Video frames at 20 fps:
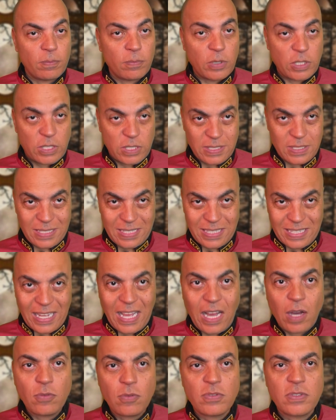which is an
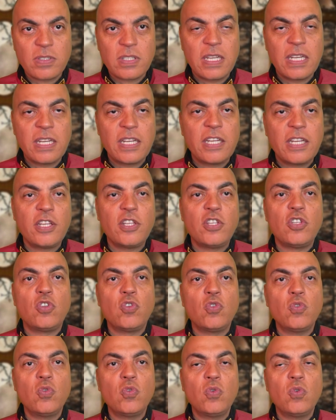account,
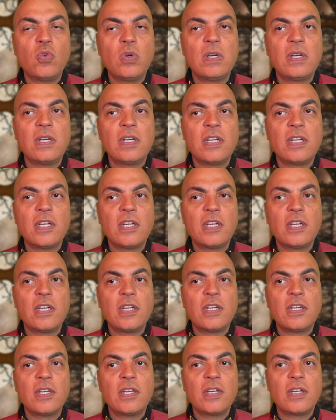you
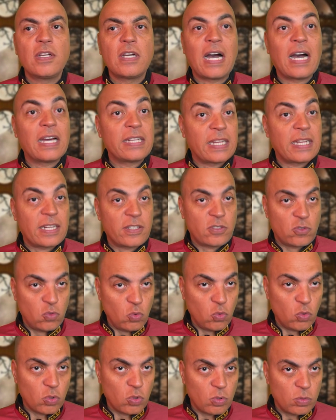are not
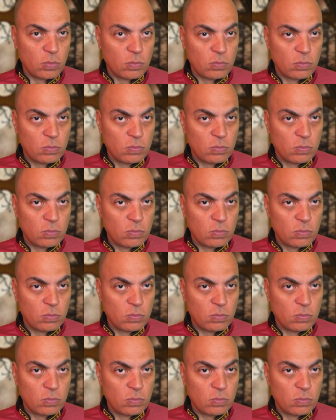Google.